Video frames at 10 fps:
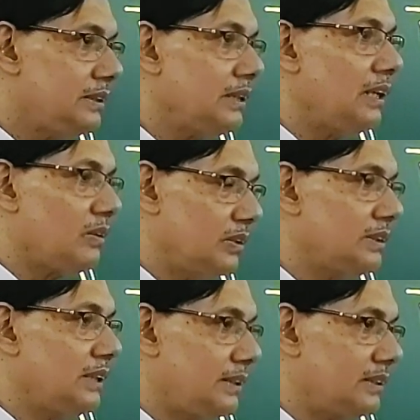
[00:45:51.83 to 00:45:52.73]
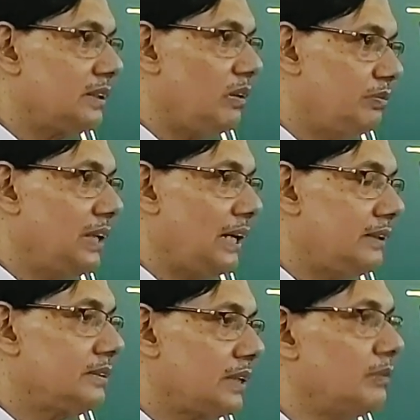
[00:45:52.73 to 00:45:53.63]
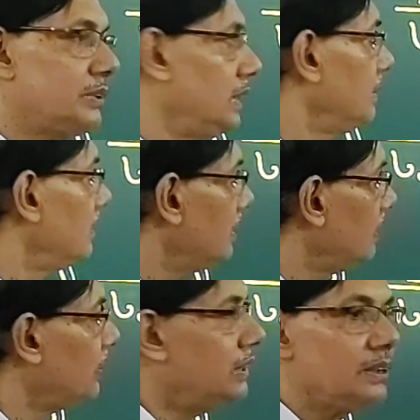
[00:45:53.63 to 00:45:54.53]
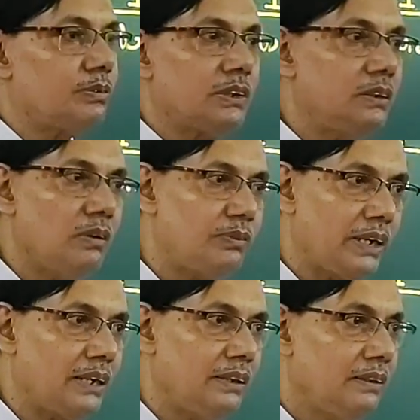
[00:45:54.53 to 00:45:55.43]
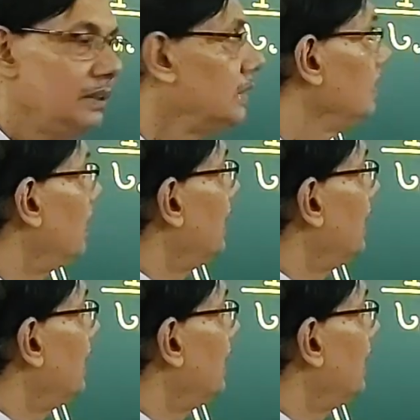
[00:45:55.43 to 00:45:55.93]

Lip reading: initial concentration of that substrate. Different substrate you have taken,